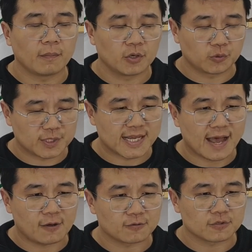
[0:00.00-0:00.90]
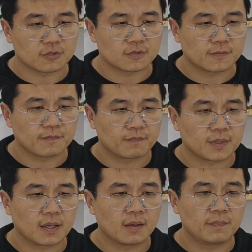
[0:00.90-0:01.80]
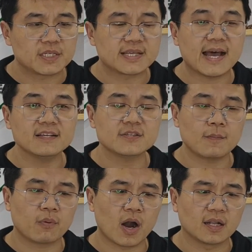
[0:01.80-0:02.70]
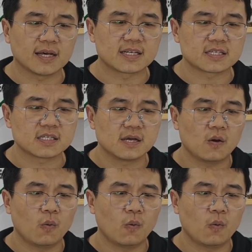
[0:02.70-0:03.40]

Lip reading: results. Besides the product,